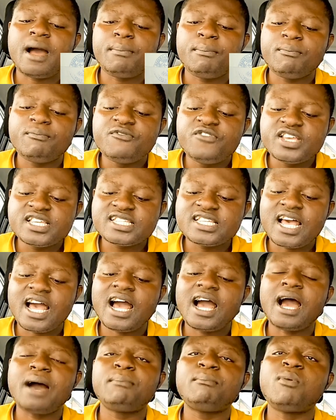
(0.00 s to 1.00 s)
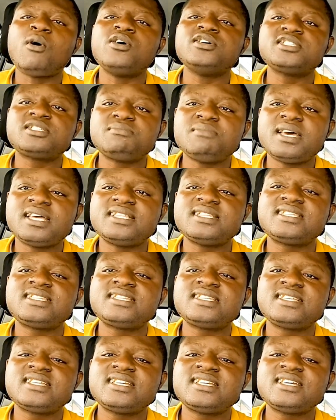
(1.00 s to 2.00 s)
visa appointment.
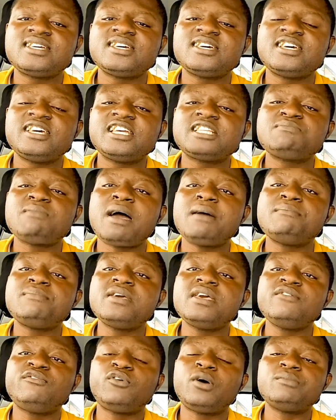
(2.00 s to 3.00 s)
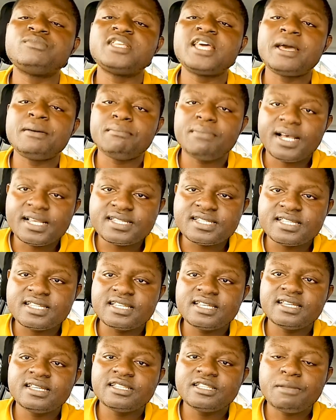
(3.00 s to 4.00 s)
It might be from the
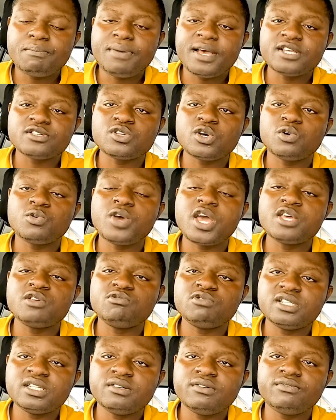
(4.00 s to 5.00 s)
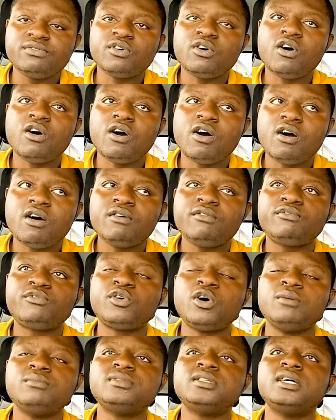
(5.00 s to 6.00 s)
embassy, depends on where you live, or
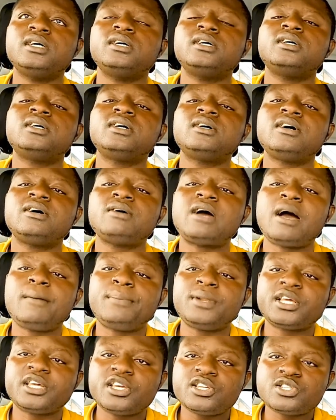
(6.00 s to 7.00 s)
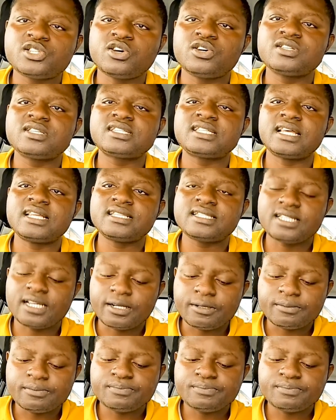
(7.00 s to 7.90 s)
from the application center.